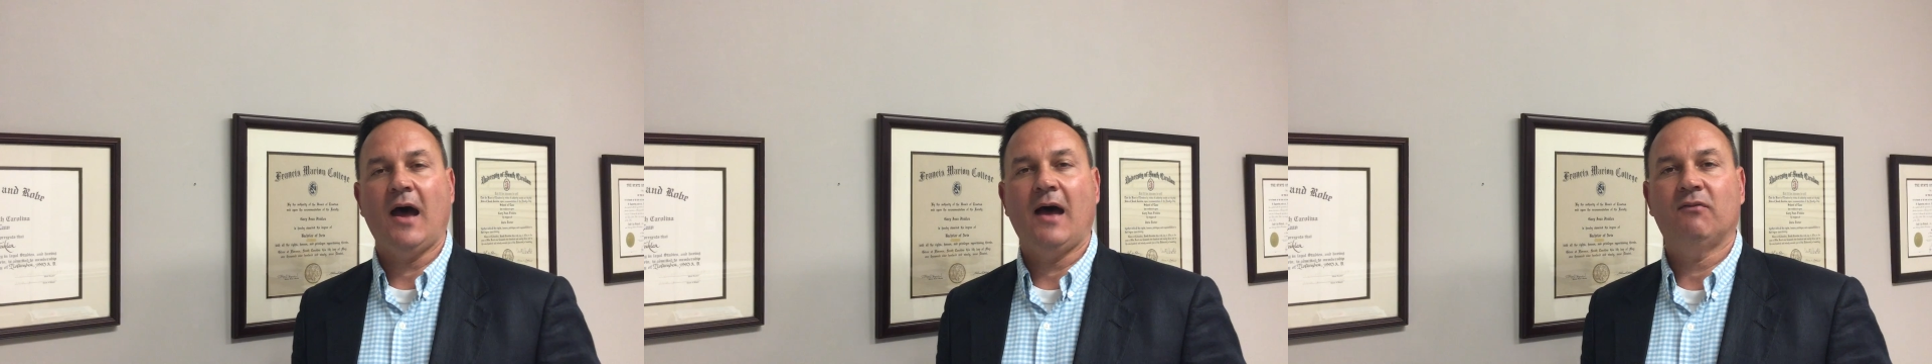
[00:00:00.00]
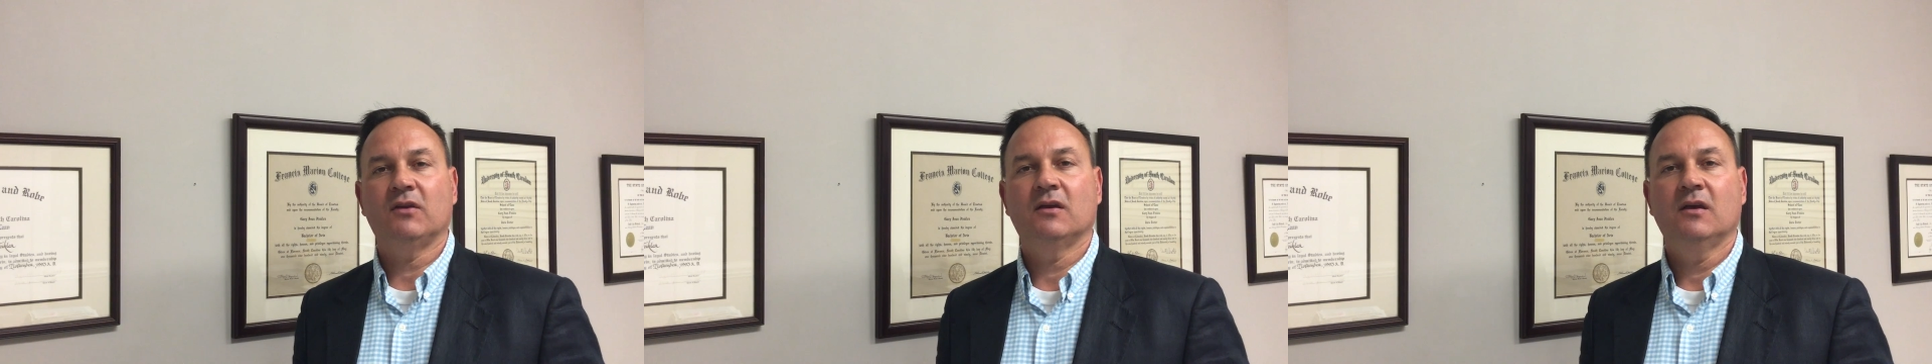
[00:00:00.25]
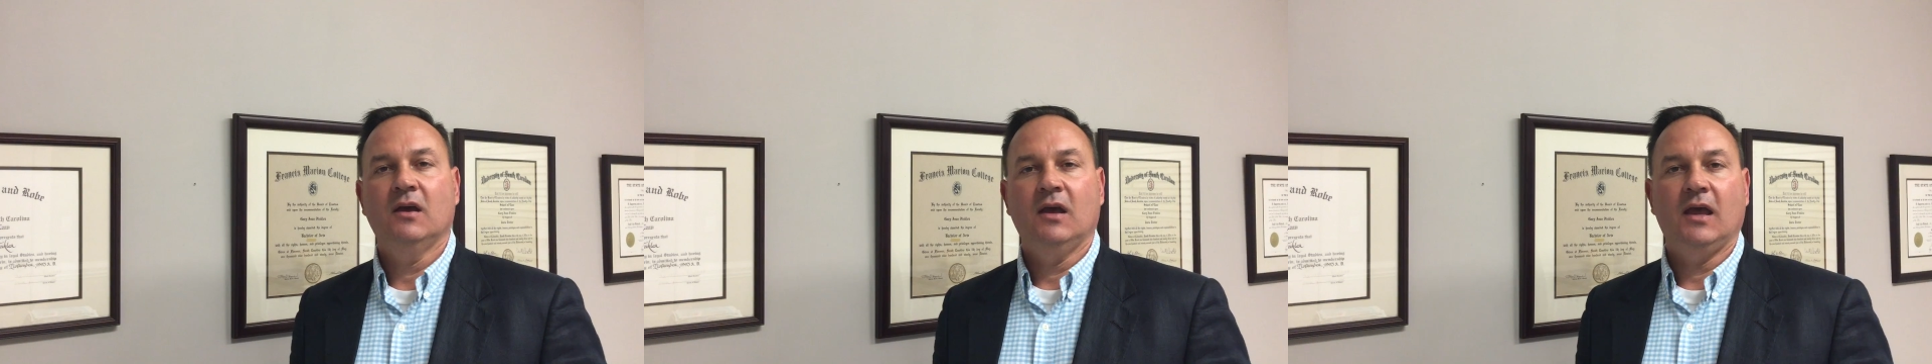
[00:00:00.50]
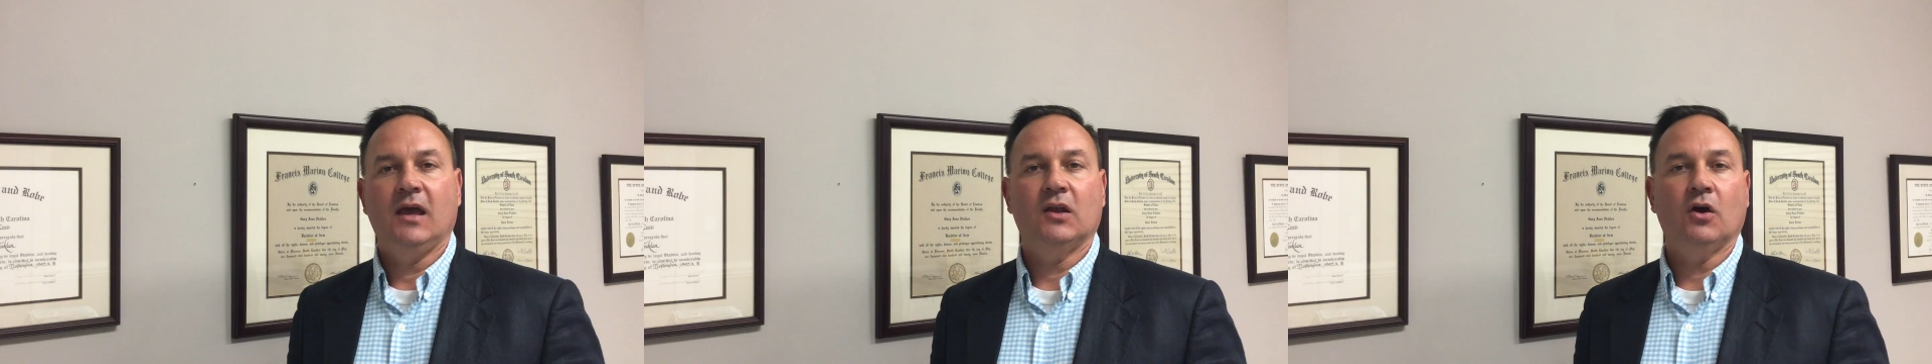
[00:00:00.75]
driving,
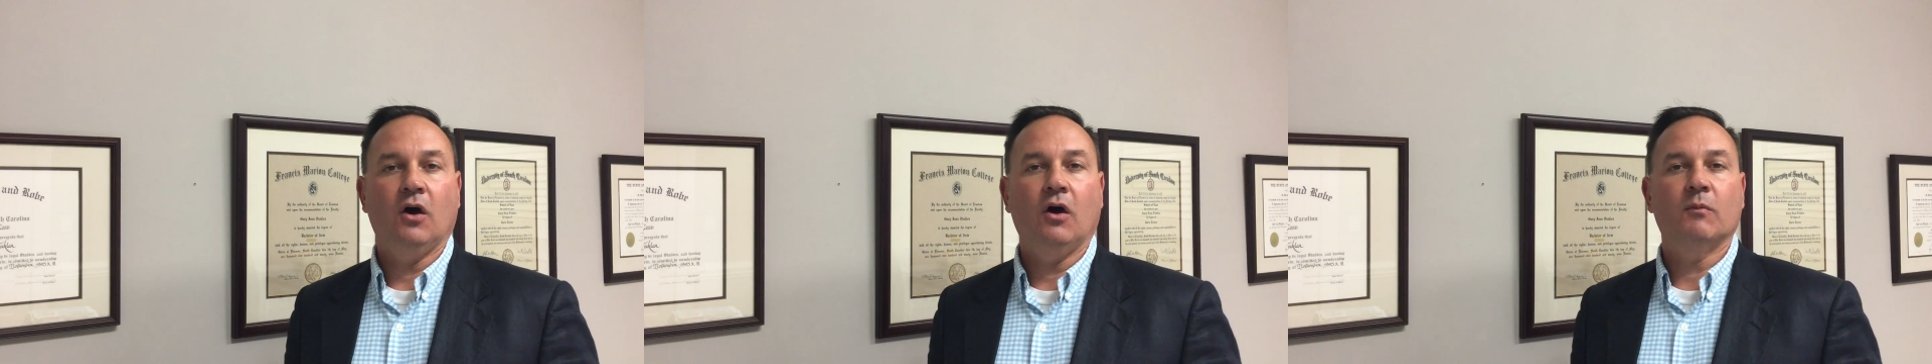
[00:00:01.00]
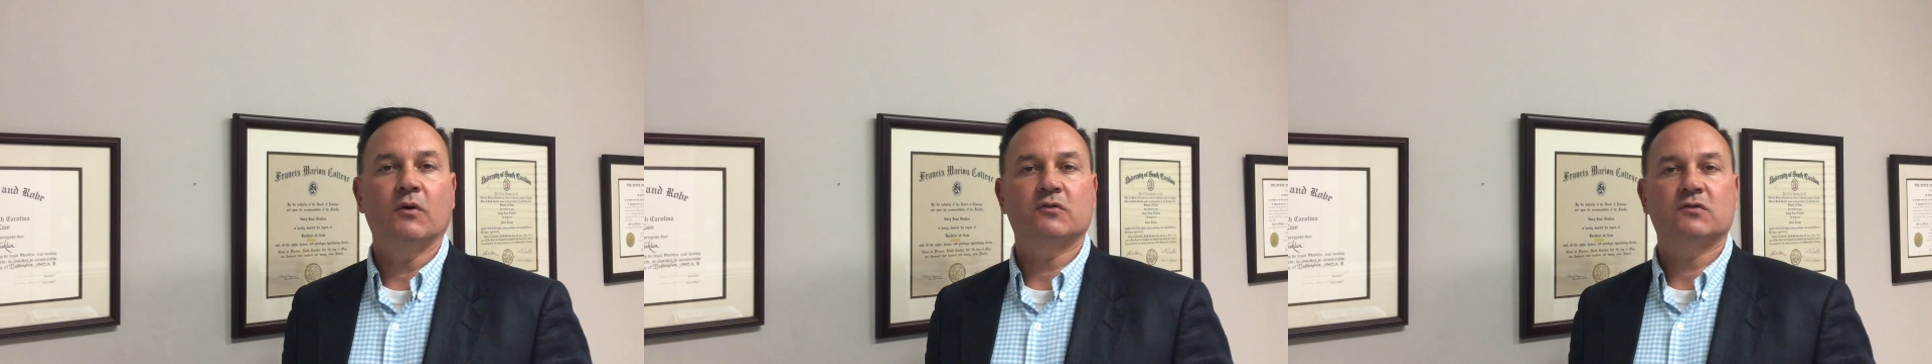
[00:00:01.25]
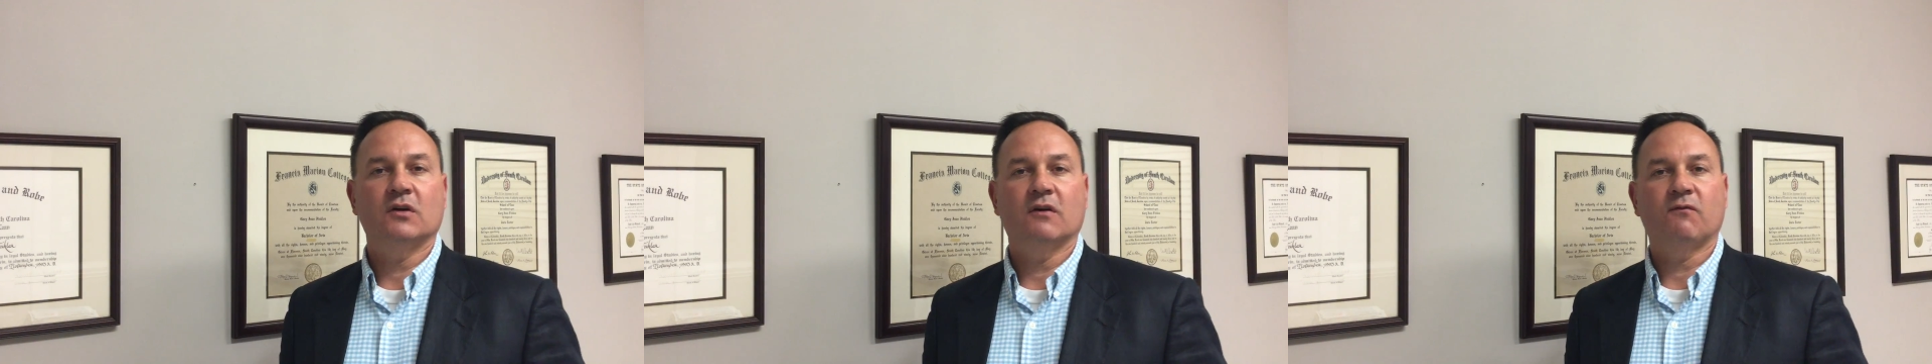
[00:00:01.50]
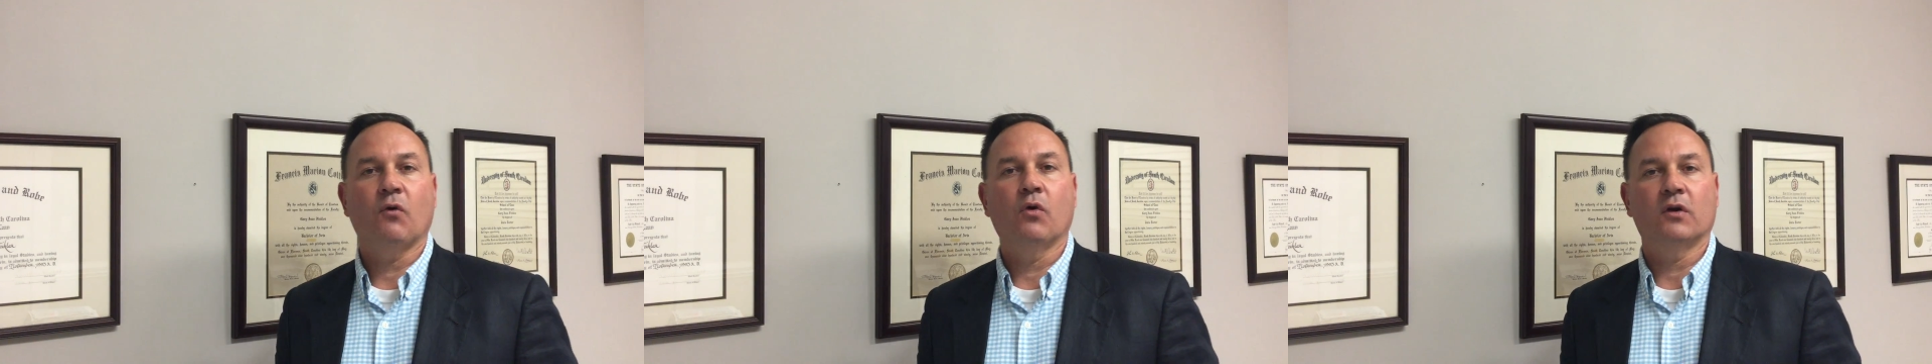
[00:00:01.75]
and almost
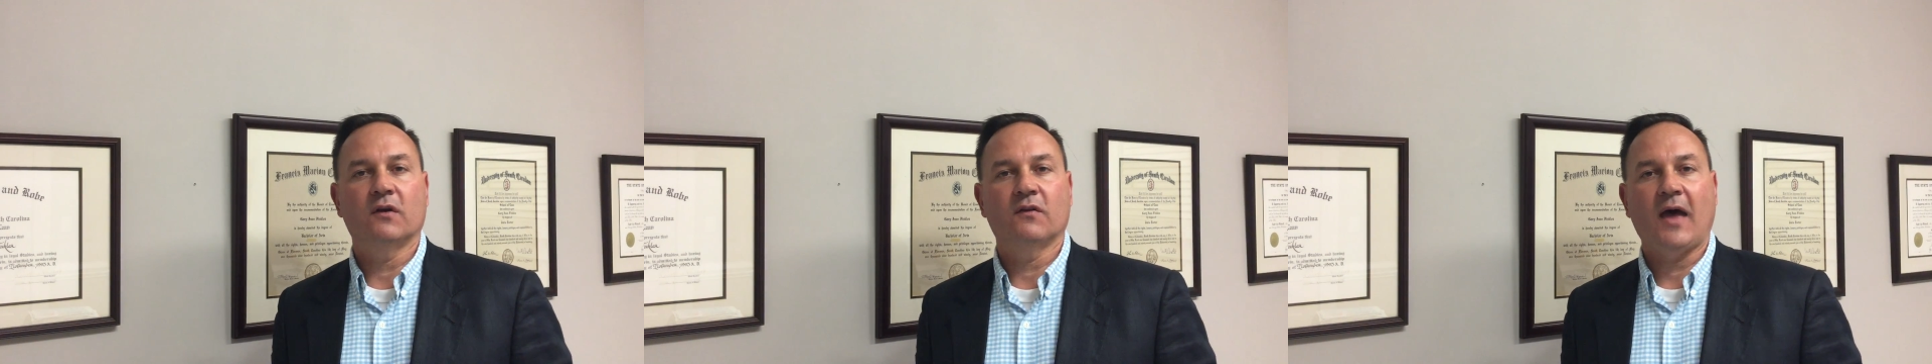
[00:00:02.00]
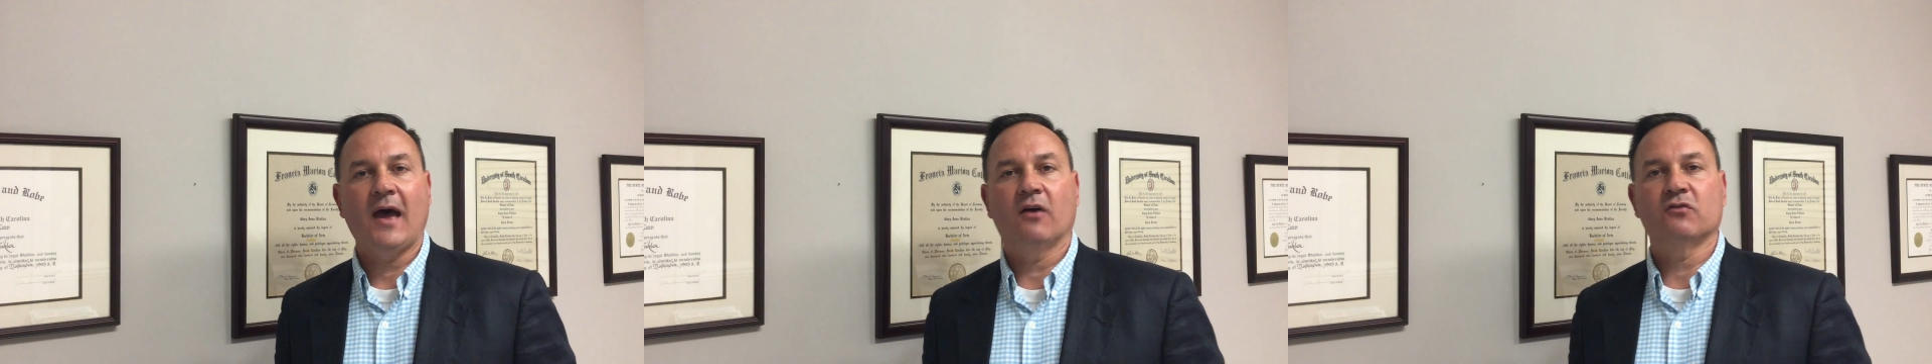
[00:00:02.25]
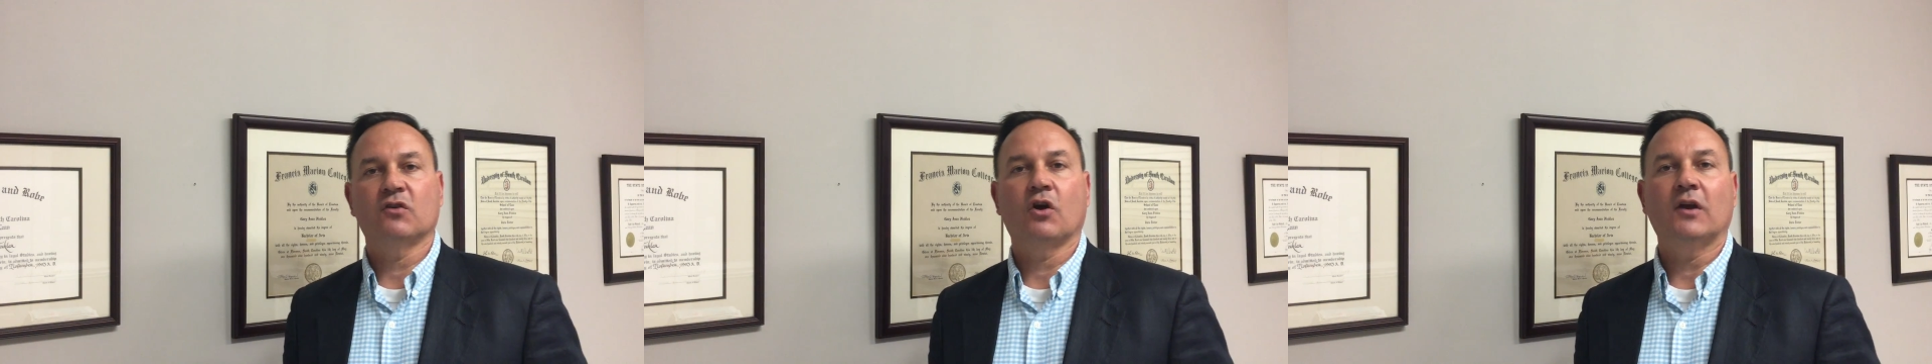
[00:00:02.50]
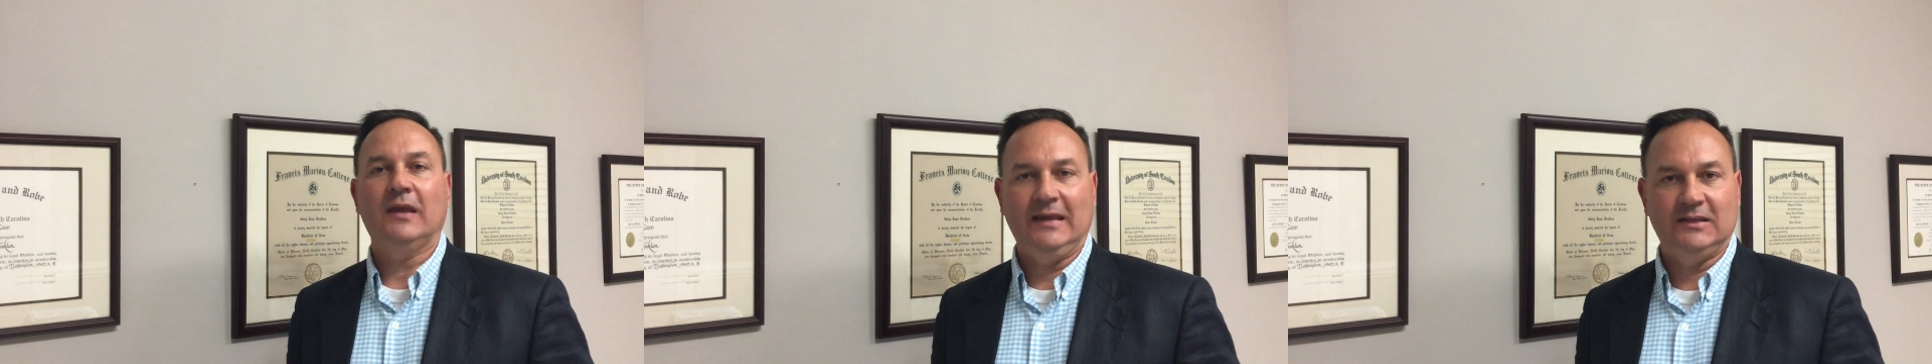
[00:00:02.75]
400,000
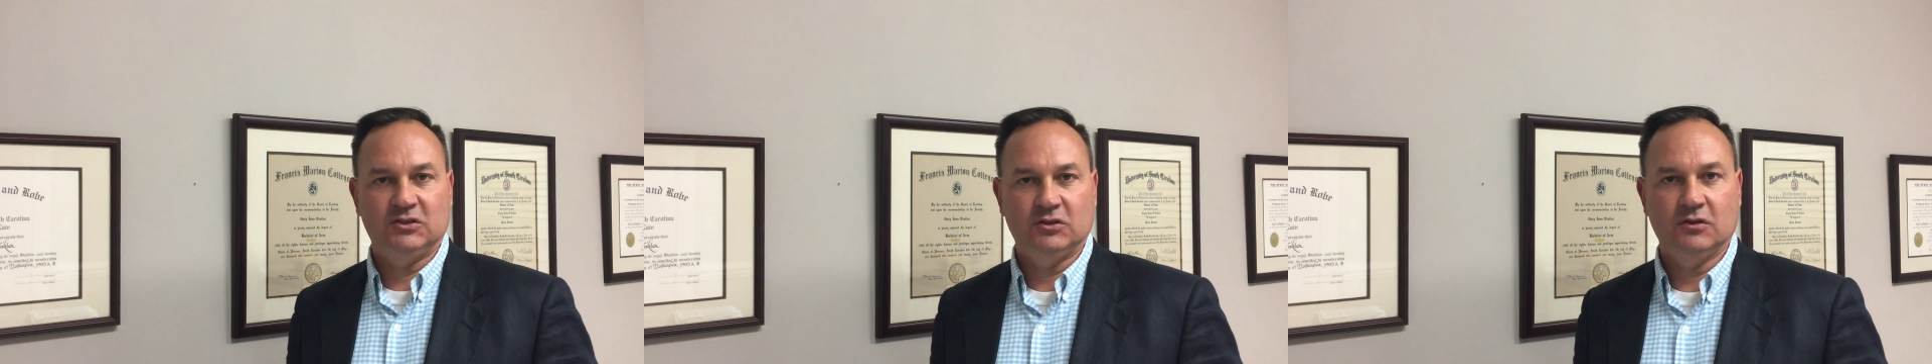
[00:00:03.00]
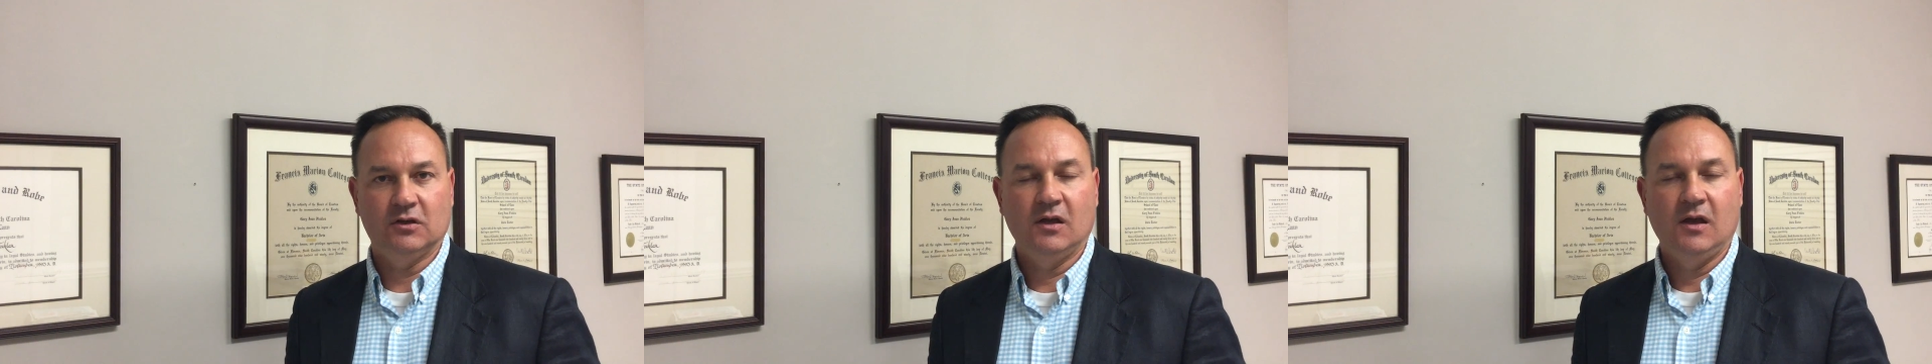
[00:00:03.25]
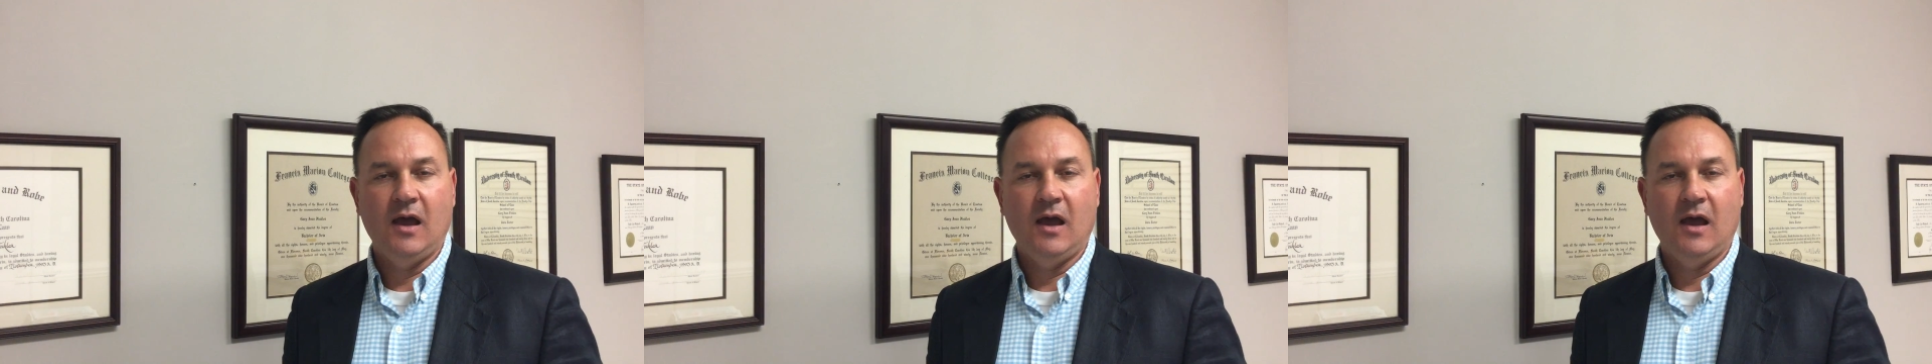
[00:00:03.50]
are injured.